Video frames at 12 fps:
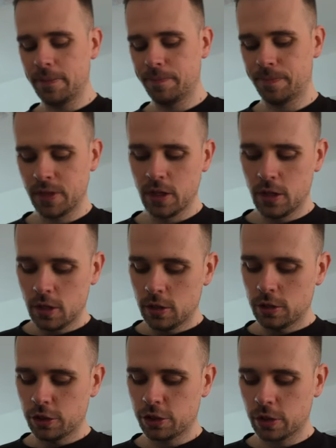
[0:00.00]

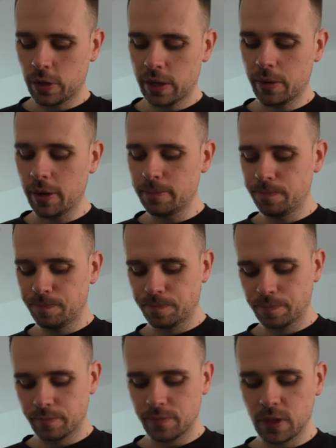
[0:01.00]
Just a quick one.
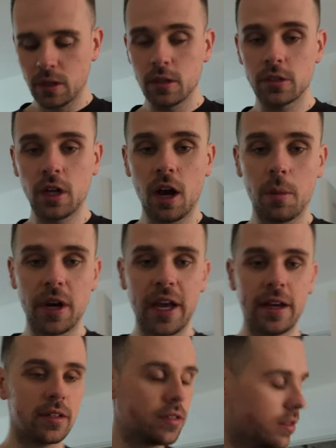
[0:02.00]
Darwin
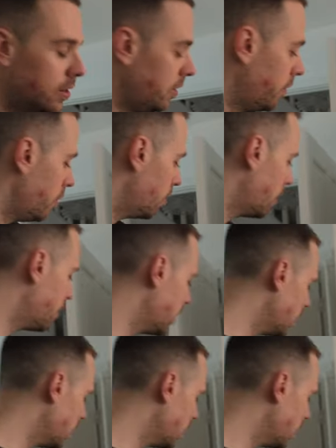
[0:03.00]
X, if you remember